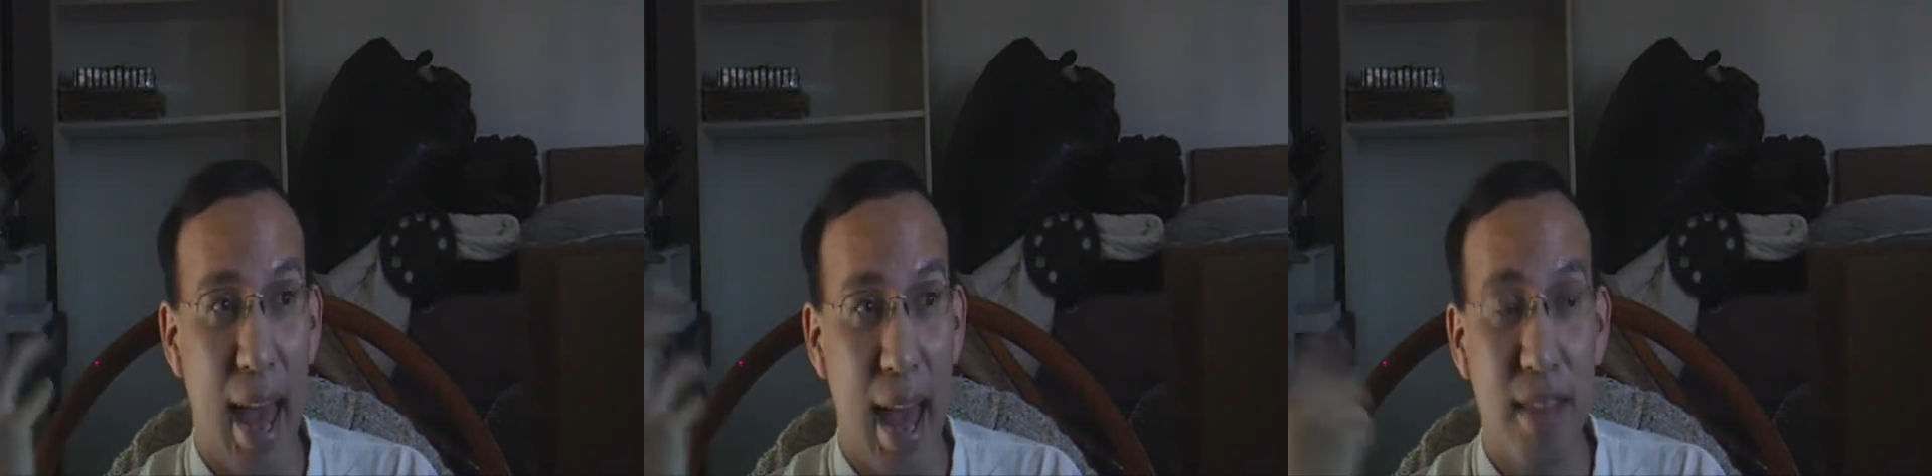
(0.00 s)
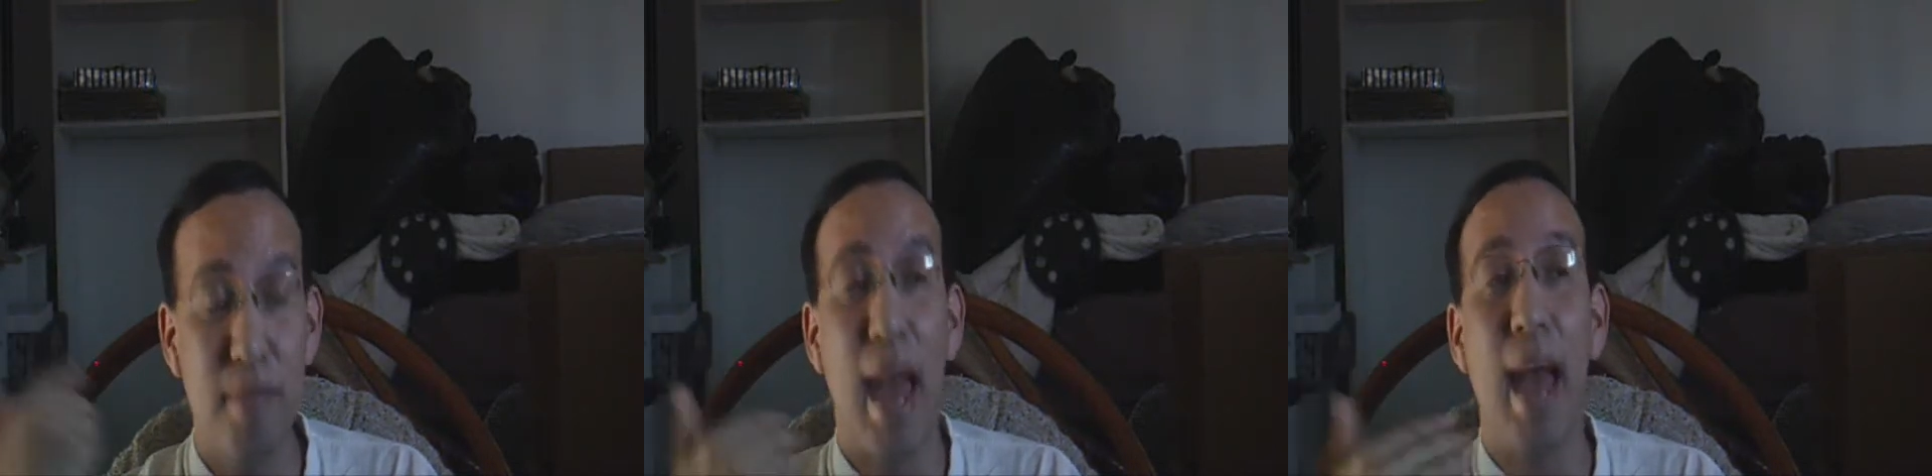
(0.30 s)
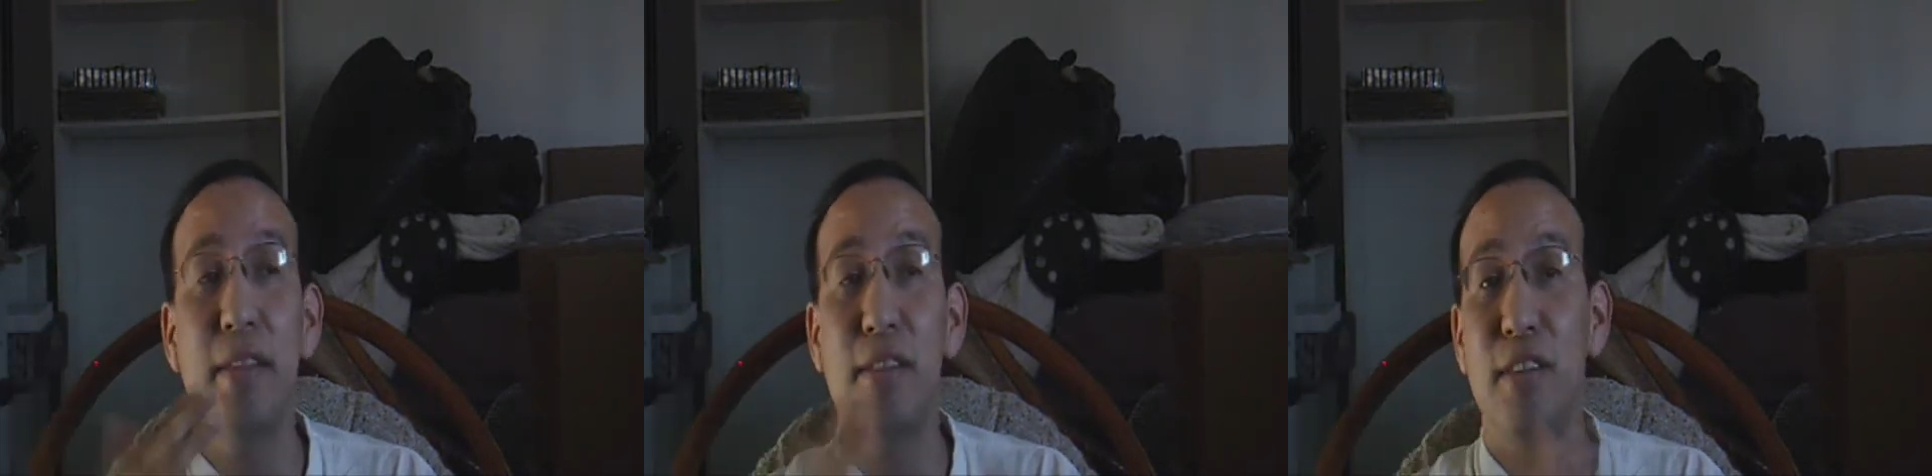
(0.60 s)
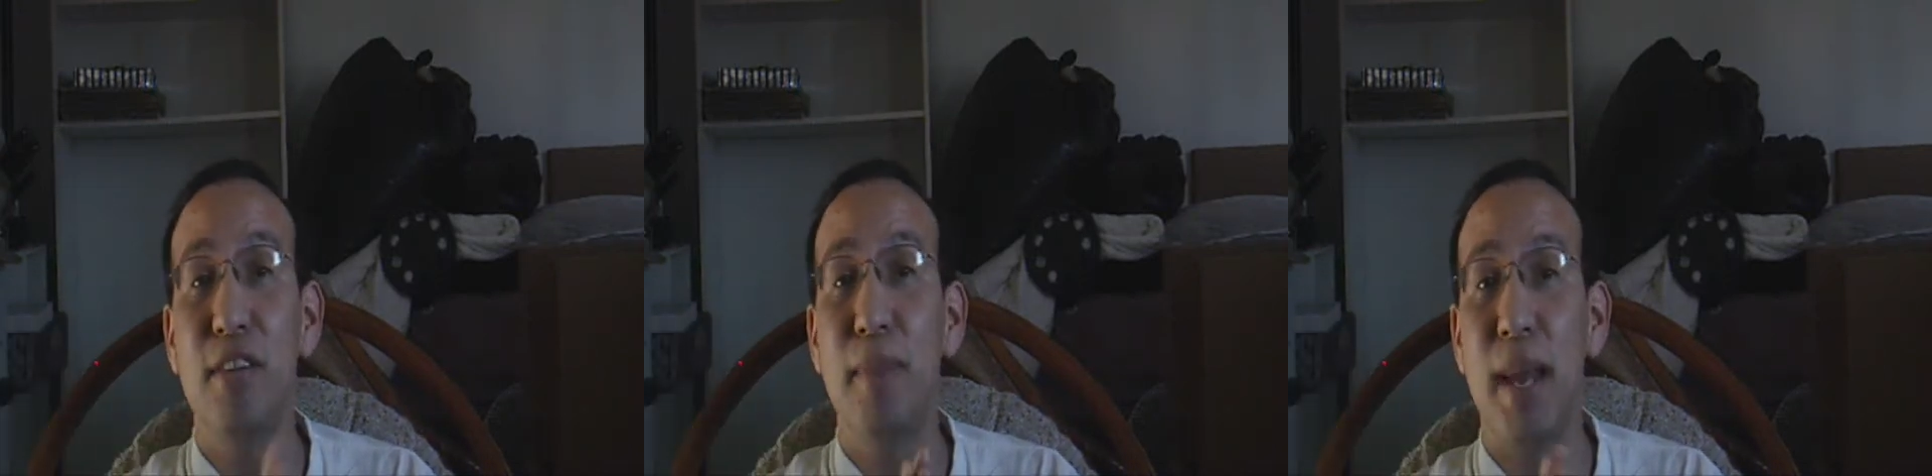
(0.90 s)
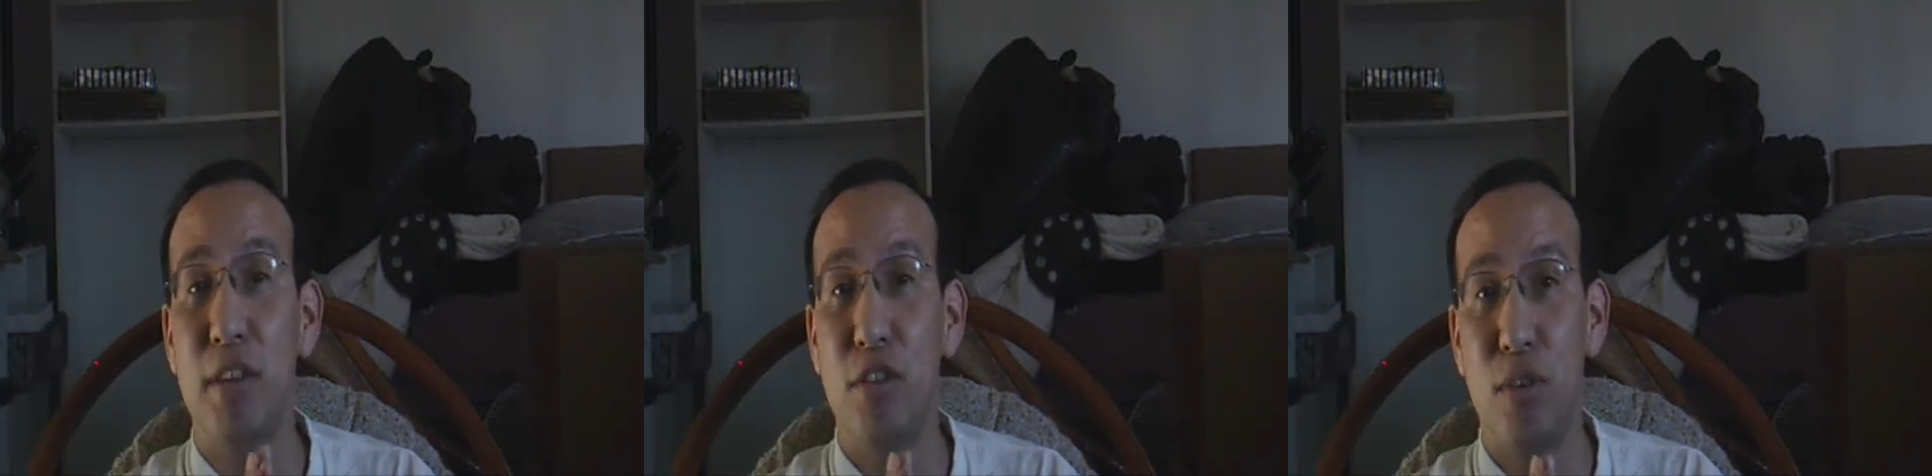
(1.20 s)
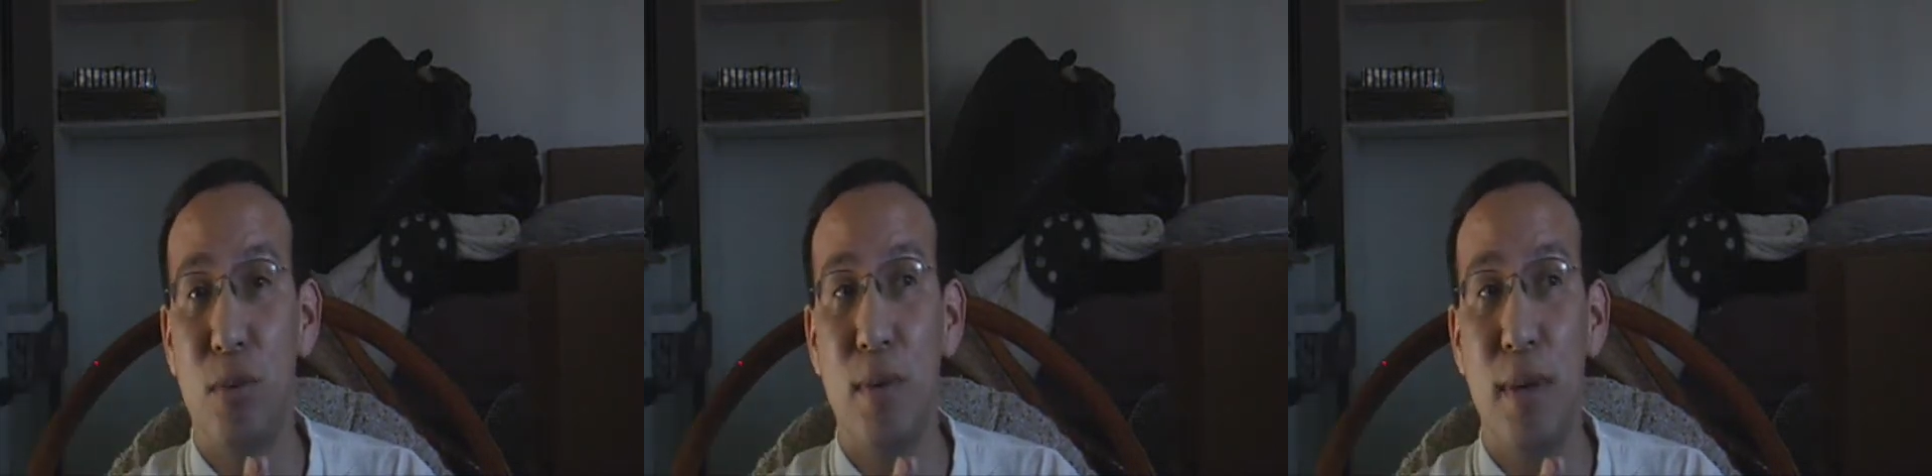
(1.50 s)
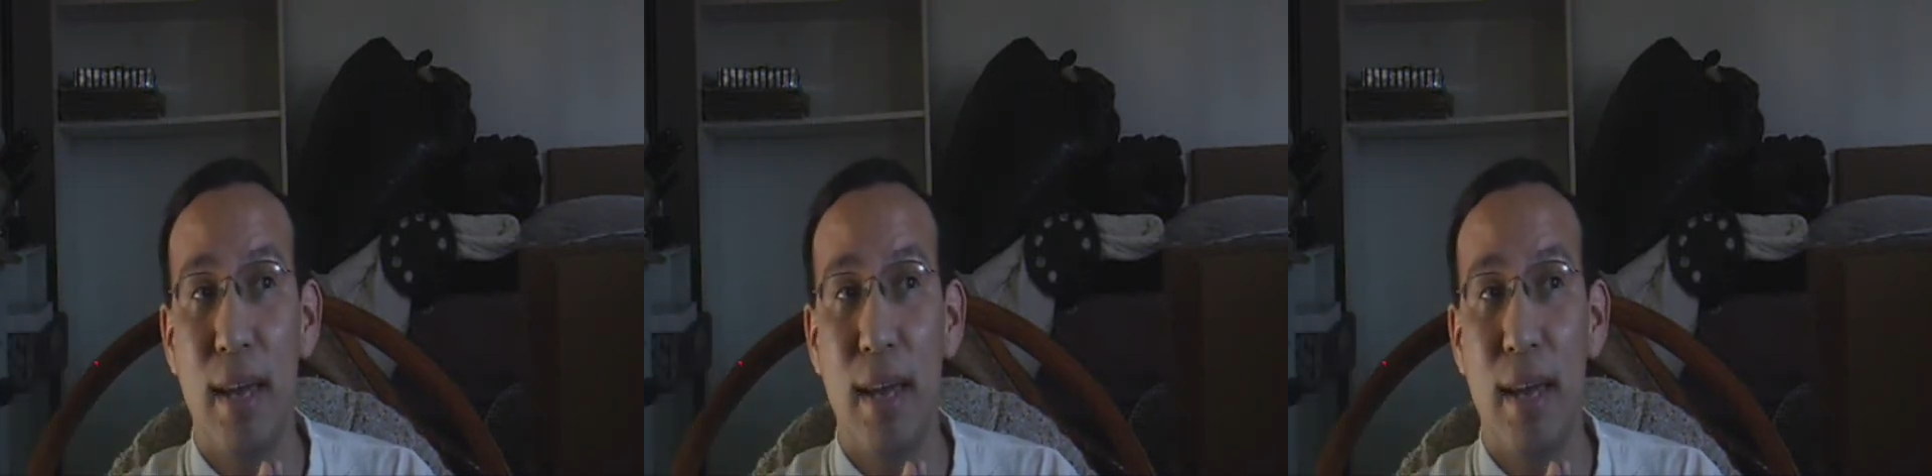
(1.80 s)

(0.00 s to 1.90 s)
and still managed to